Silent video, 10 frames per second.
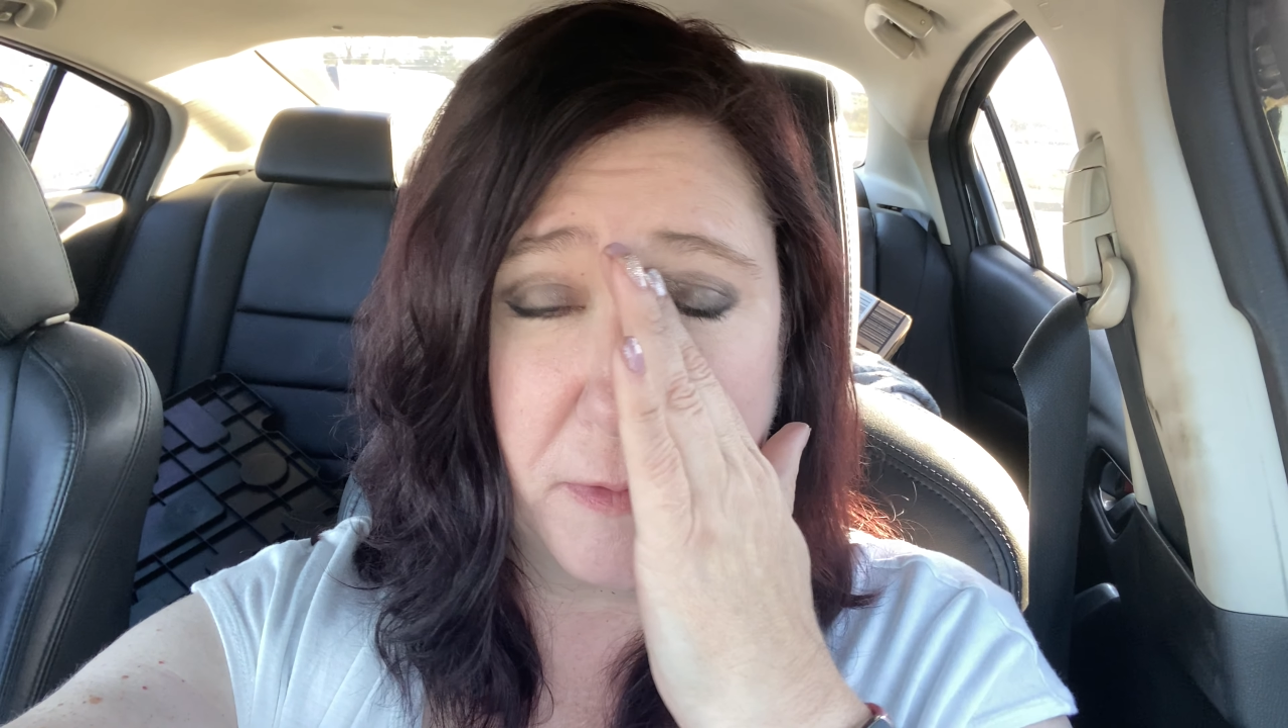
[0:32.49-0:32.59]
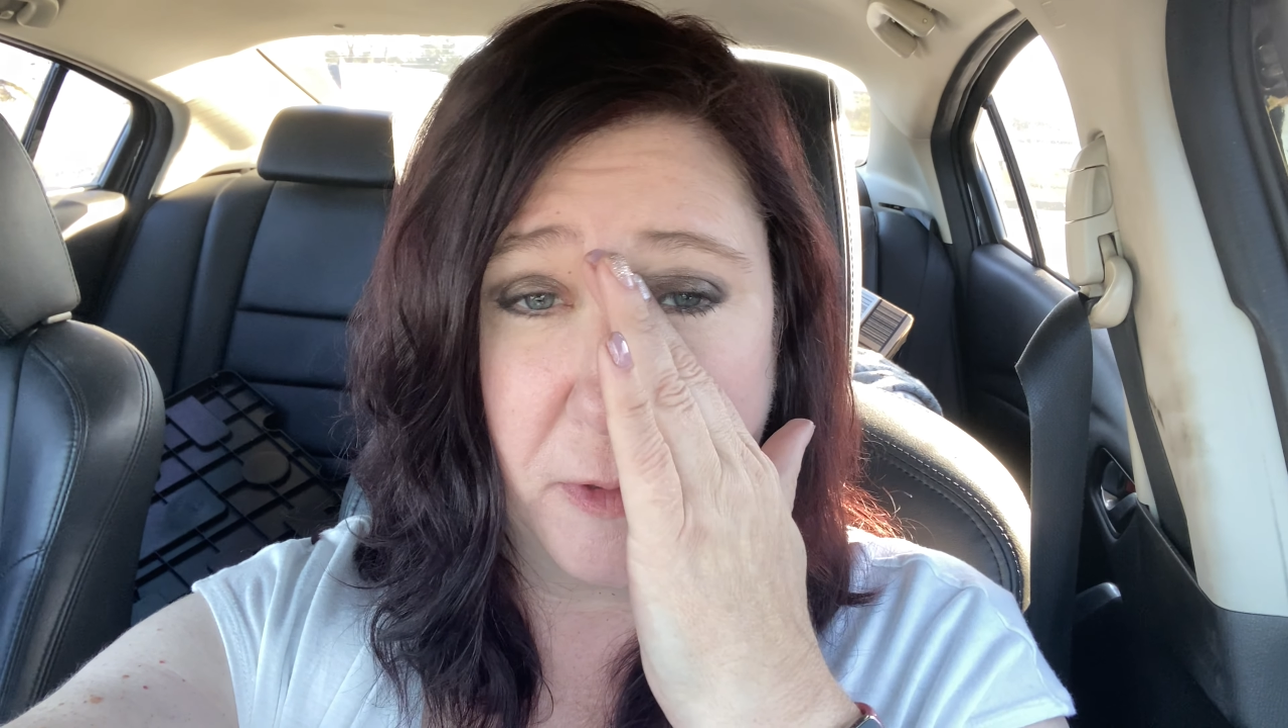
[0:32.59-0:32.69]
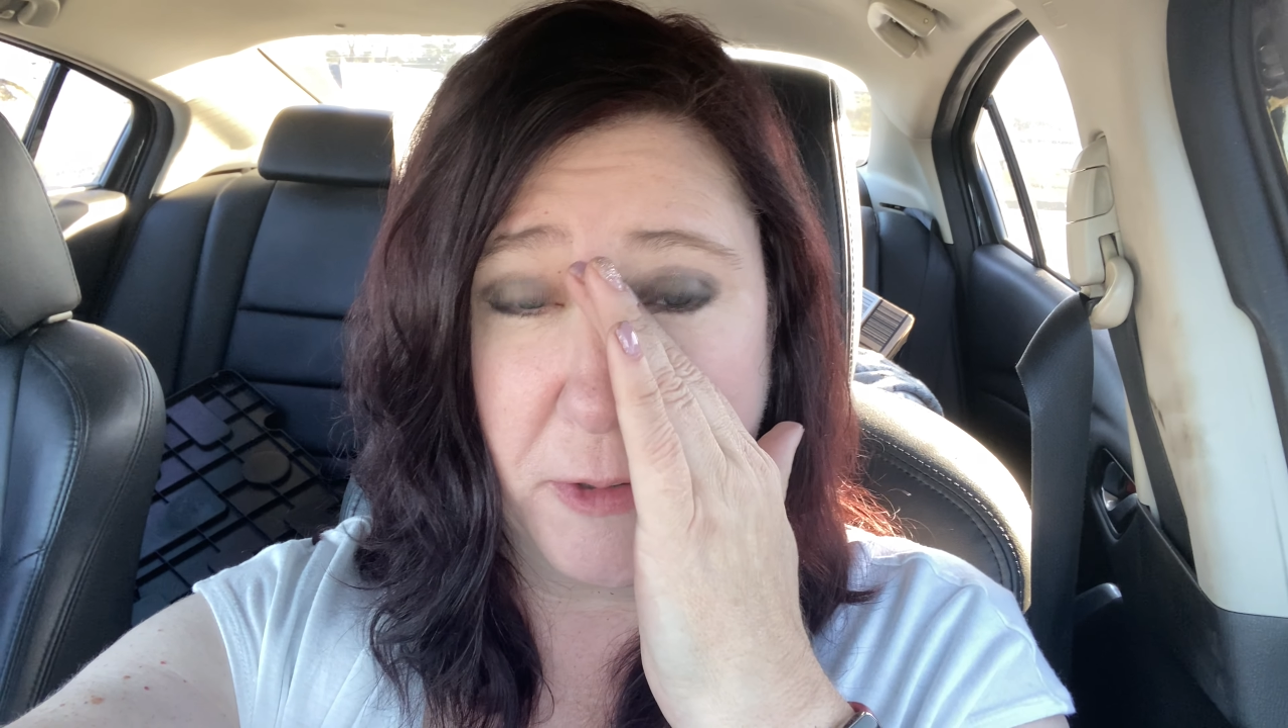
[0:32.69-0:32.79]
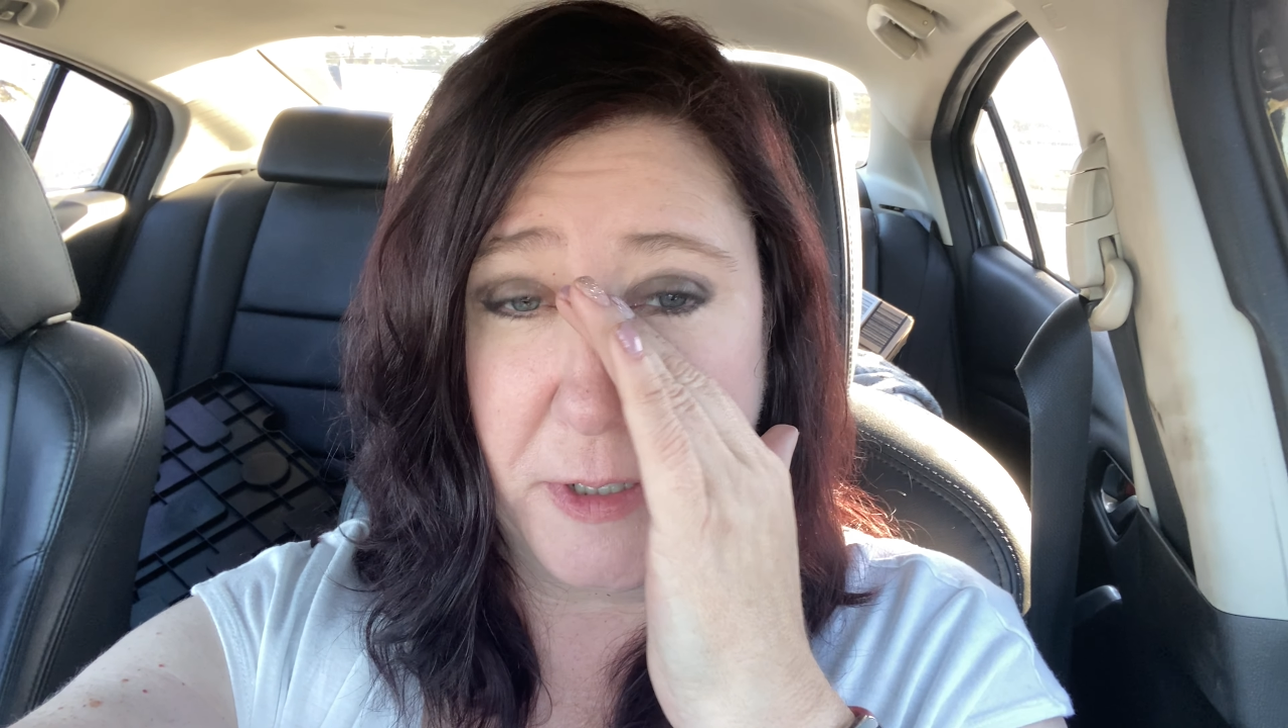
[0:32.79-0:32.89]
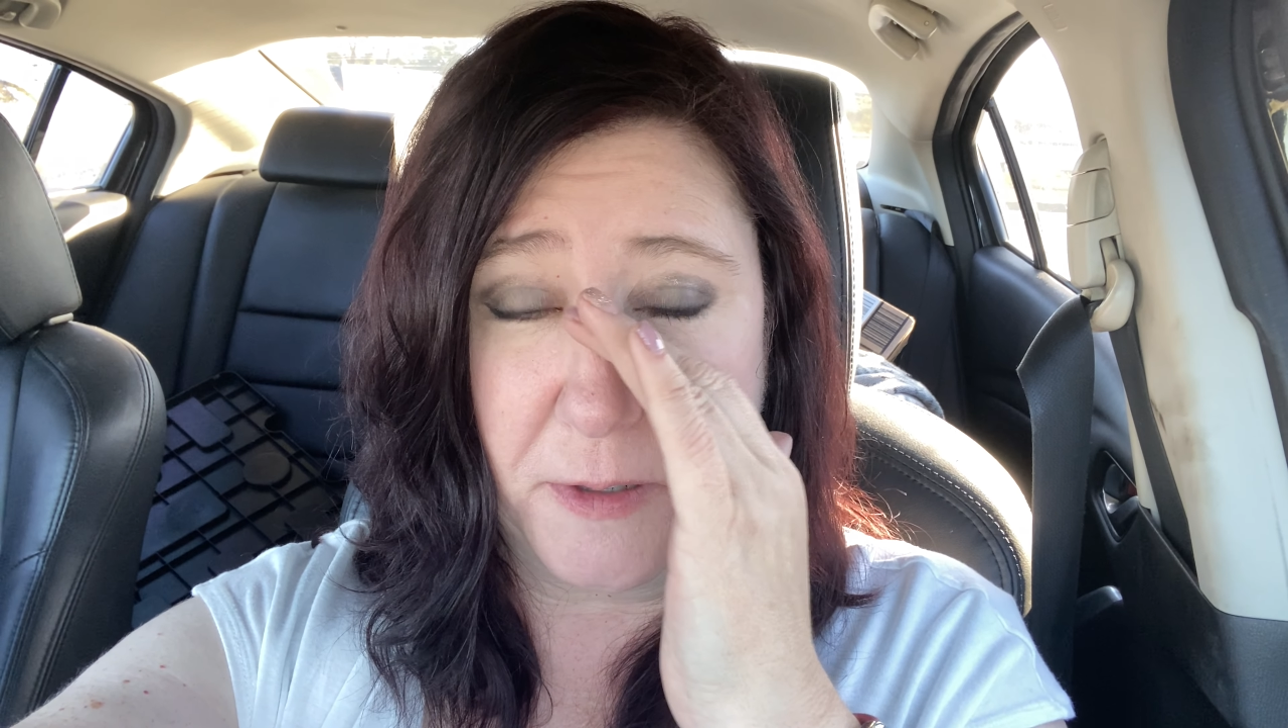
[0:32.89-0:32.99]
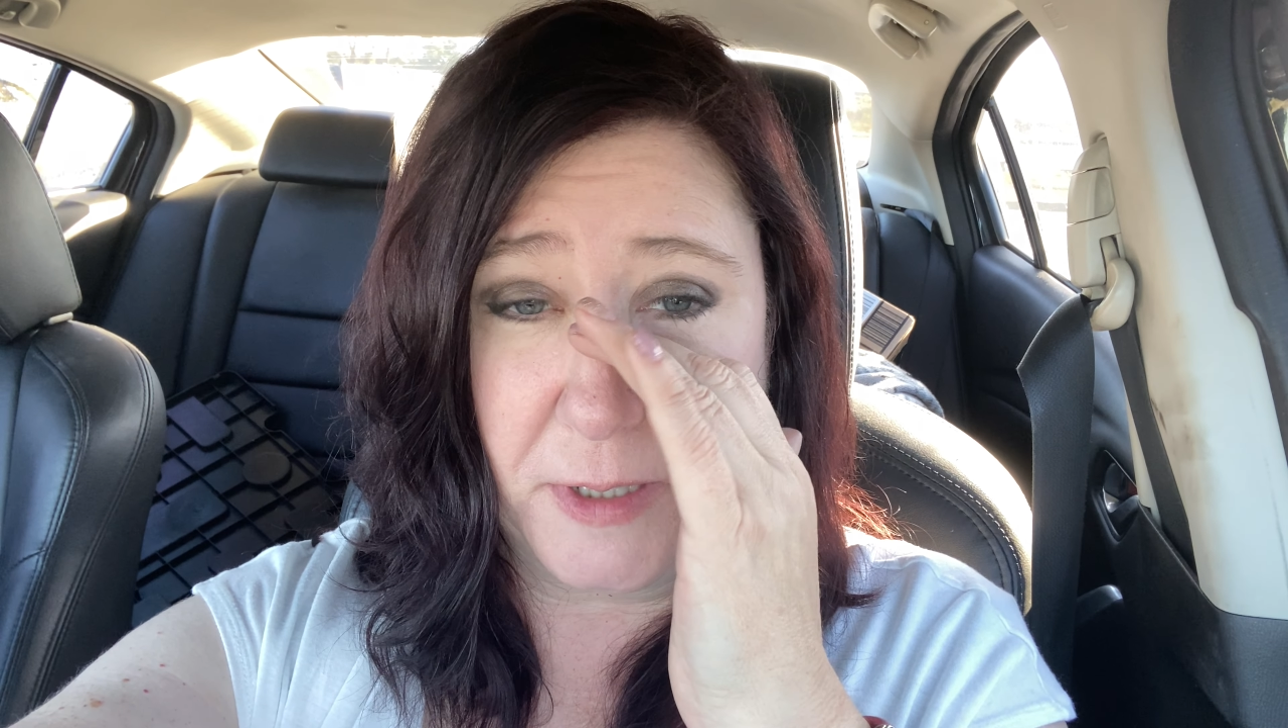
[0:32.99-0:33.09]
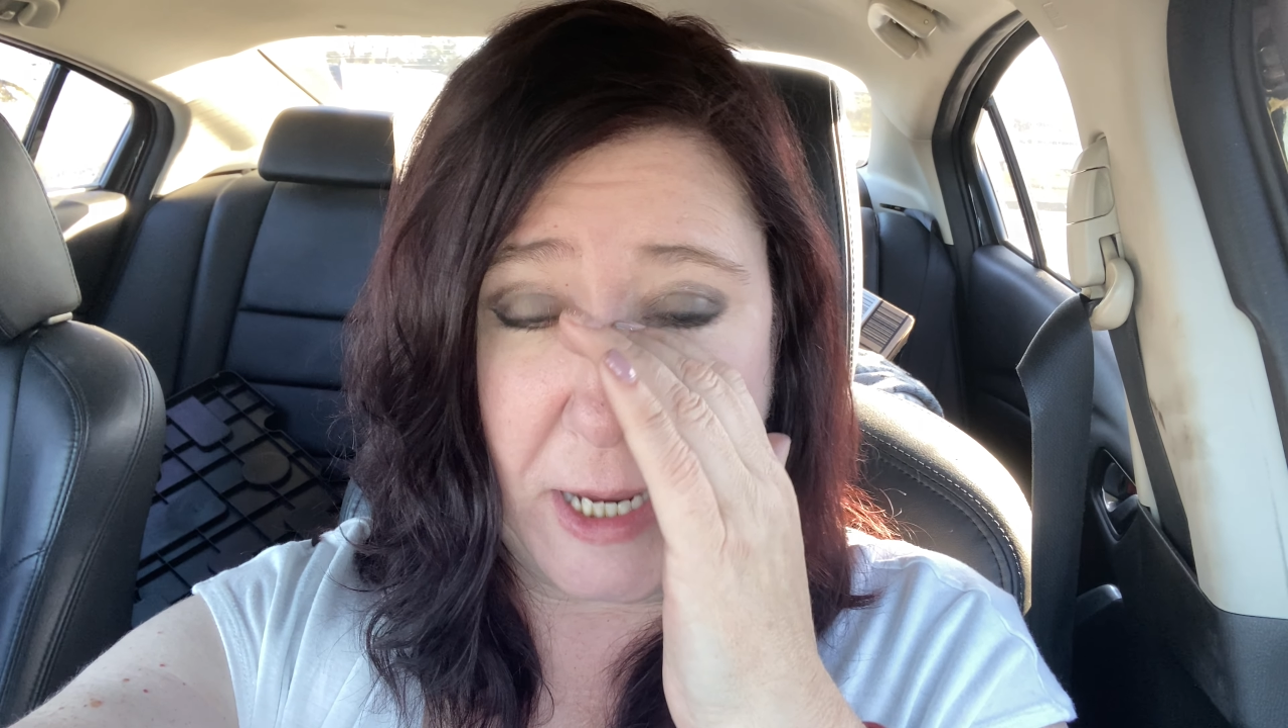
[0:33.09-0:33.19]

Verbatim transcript: Lord knows